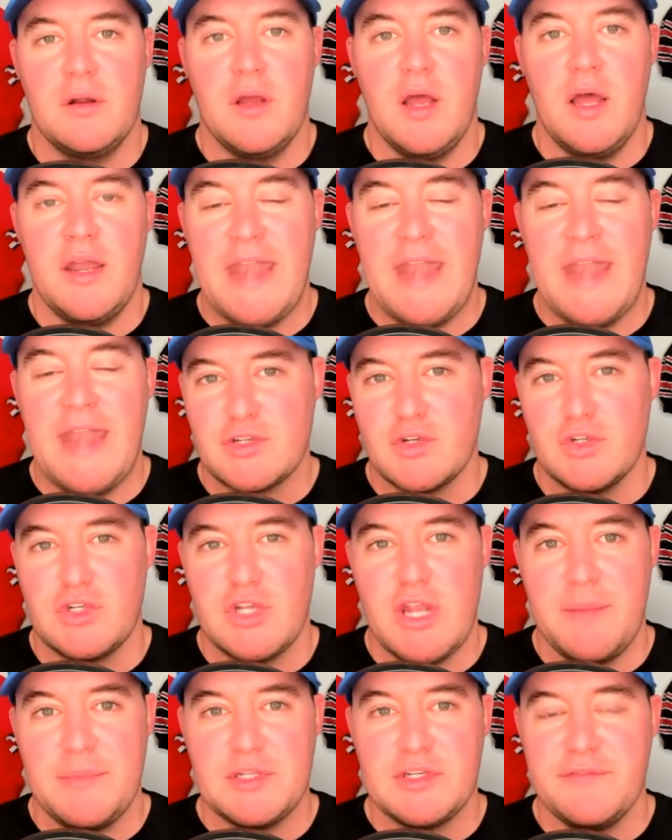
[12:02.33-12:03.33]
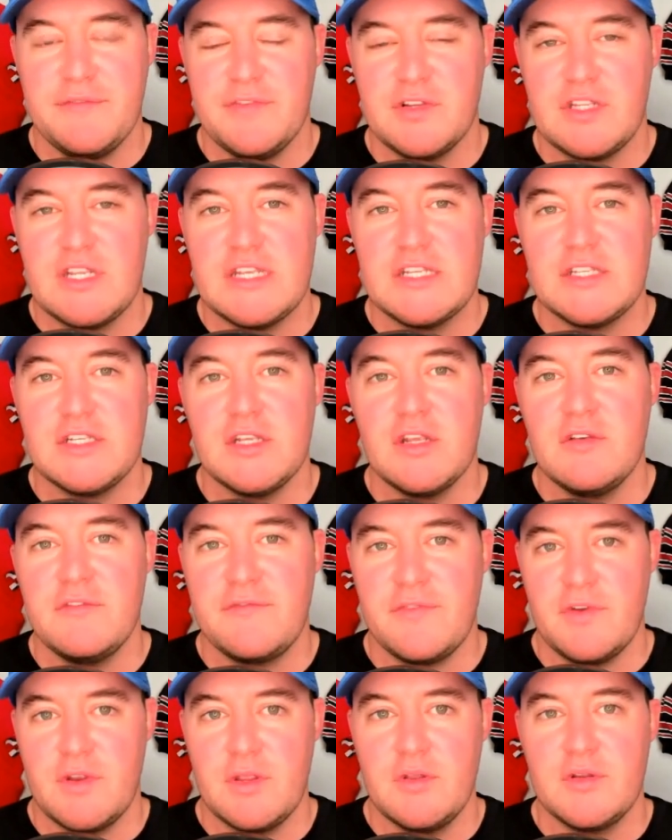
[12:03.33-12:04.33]
a national championship for T C
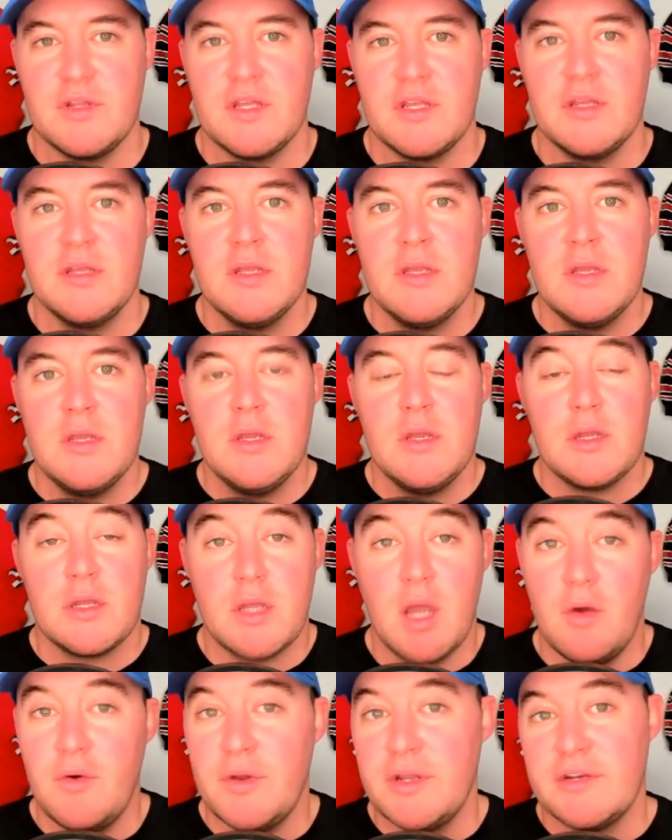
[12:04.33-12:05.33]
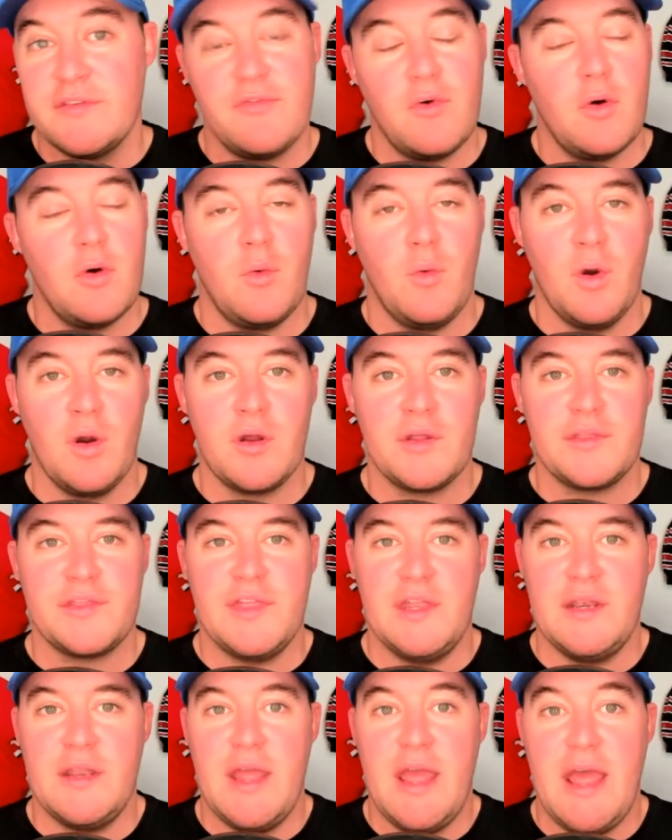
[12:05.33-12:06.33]
U for you to go into Fort
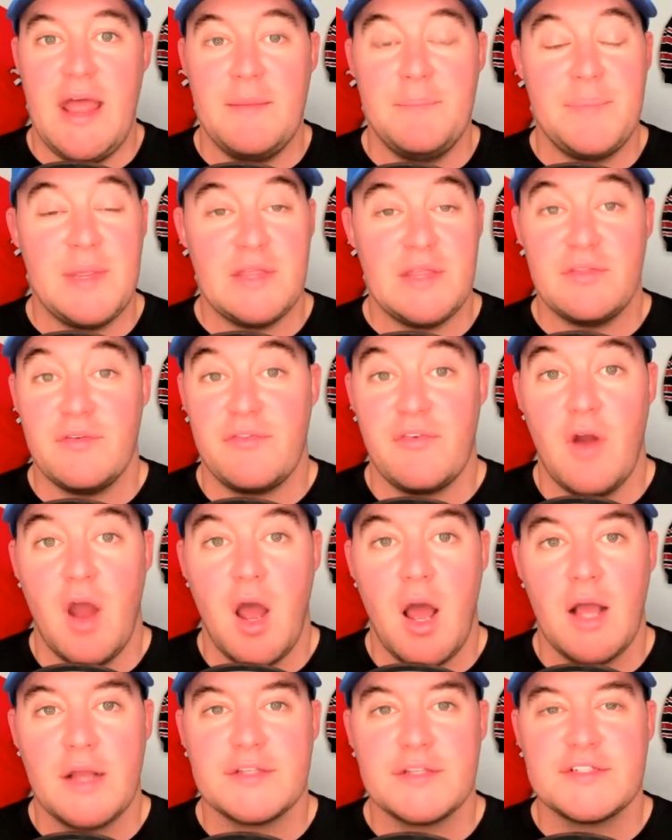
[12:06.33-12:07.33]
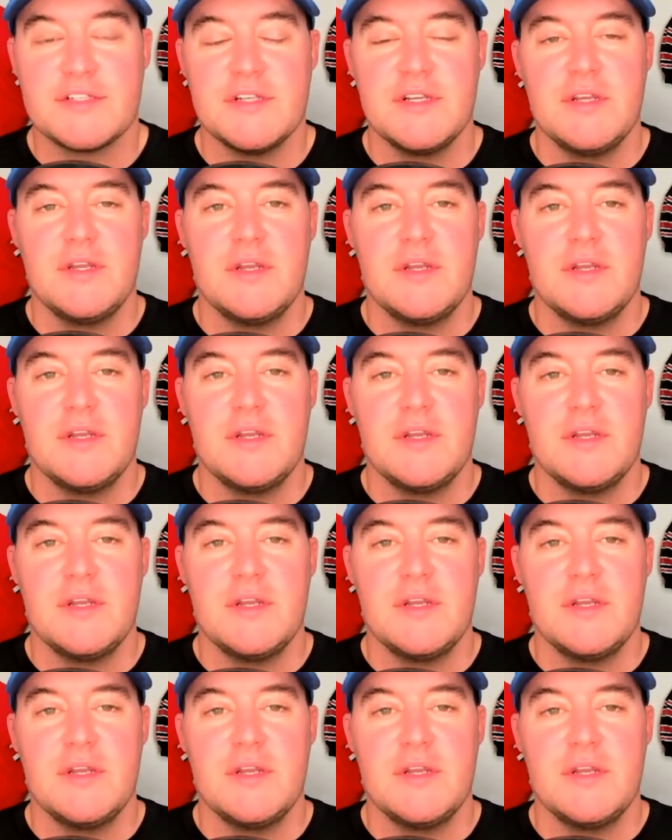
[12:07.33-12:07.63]
Worth and, and beat the Frogs.